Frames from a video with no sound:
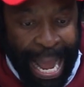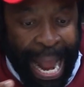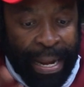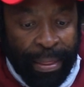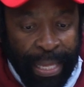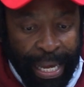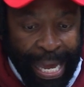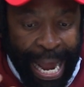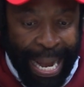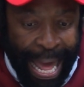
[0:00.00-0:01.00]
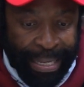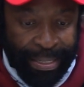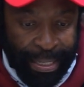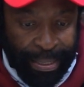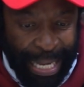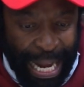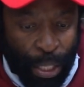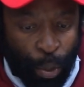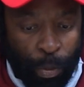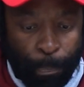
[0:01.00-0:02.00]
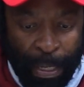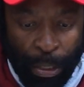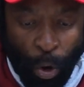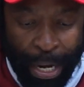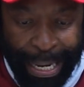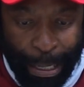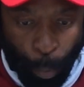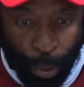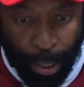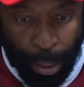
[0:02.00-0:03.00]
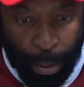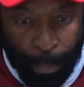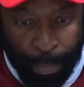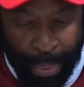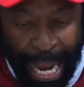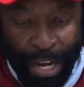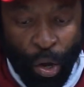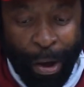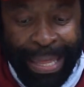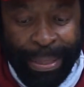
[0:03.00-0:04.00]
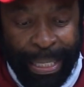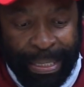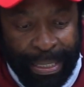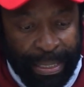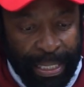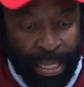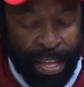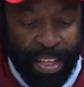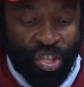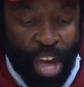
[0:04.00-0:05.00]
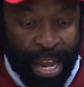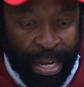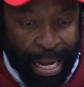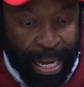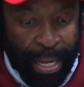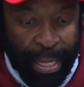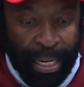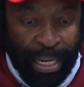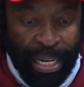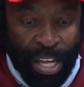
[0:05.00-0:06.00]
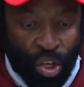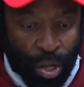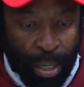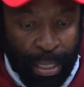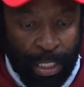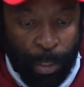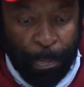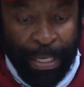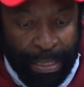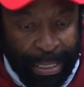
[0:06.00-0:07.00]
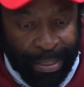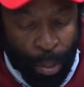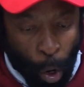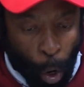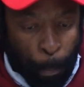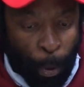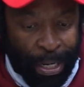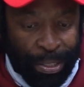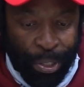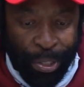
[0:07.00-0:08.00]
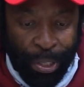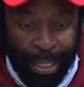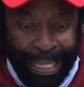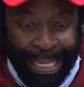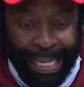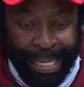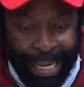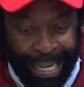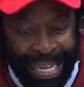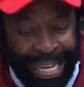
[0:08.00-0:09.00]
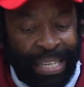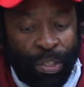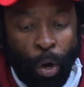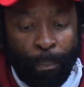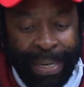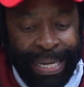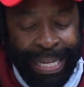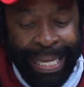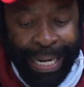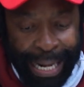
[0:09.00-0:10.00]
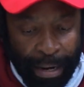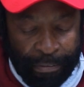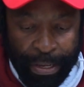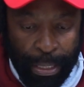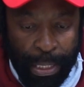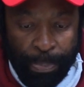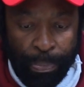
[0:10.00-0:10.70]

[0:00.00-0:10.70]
Anything can access and use Bitcoin network, and your ethnicity, gender, religion, species, or political leaning is completely irrelevant.